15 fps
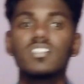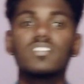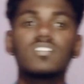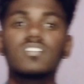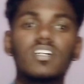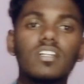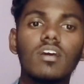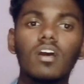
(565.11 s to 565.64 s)

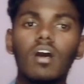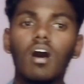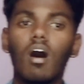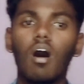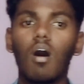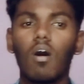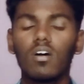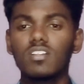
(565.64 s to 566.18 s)
design
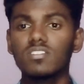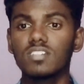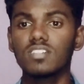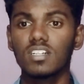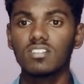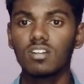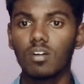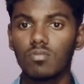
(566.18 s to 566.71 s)
or the
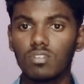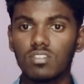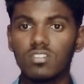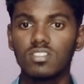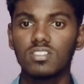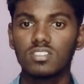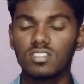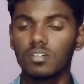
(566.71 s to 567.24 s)
structure of the
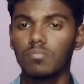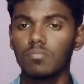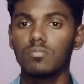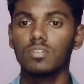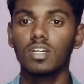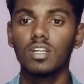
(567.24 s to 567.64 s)
system.